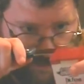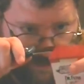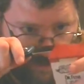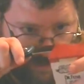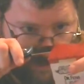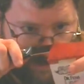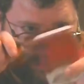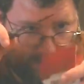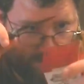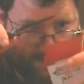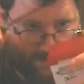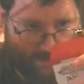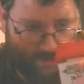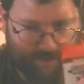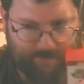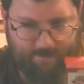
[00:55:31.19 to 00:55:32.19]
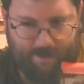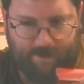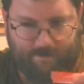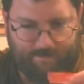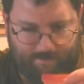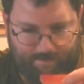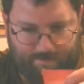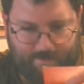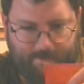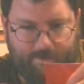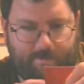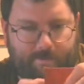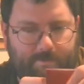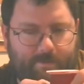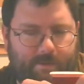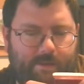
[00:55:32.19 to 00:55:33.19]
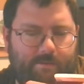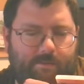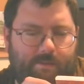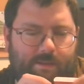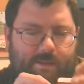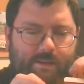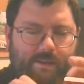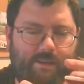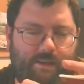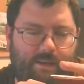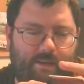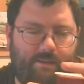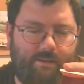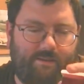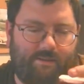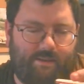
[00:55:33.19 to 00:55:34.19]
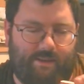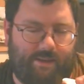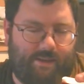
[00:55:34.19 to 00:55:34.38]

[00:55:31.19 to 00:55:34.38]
come on, there we go. Let's see what this thing looks like.